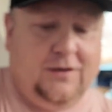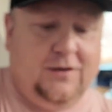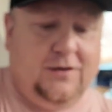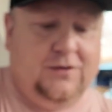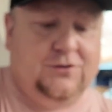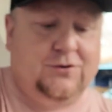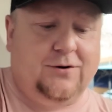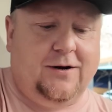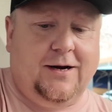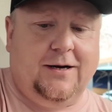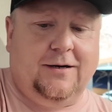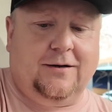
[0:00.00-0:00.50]
good
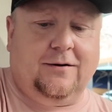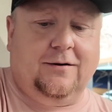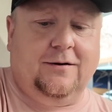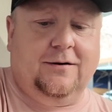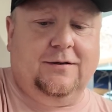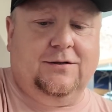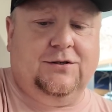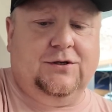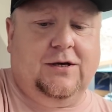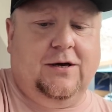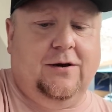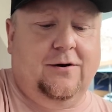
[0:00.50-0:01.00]
trader.
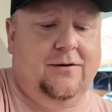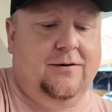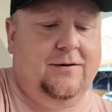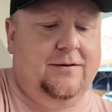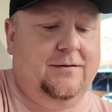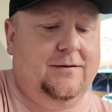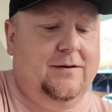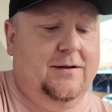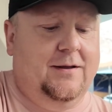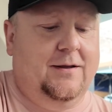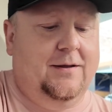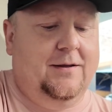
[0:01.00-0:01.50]
So,
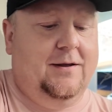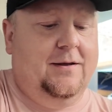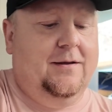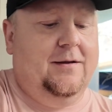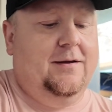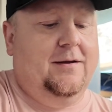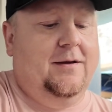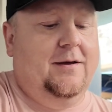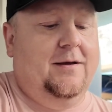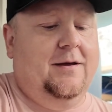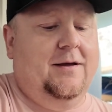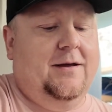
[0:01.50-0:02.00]

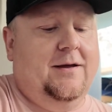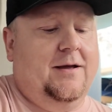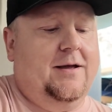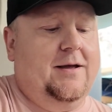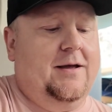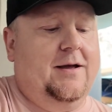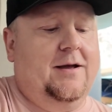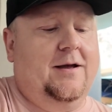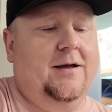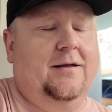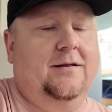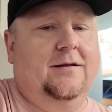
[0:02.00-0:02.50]

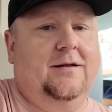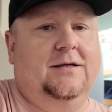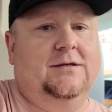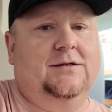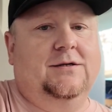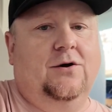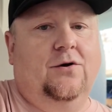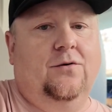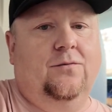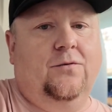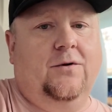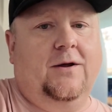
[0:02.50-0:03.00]
and let's
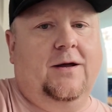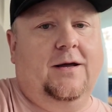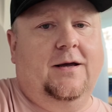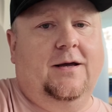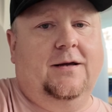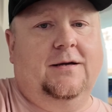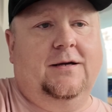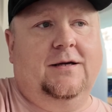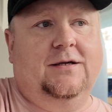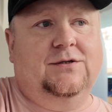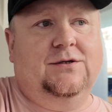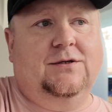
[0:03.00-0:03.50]
hope we get
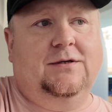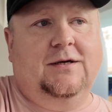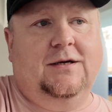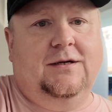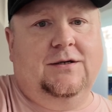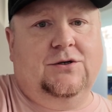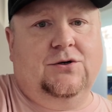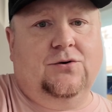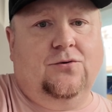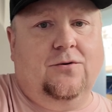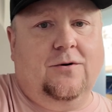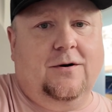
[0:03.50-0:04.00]
a
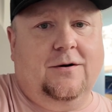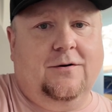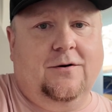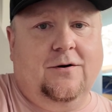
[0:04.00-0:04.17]
Stitch or an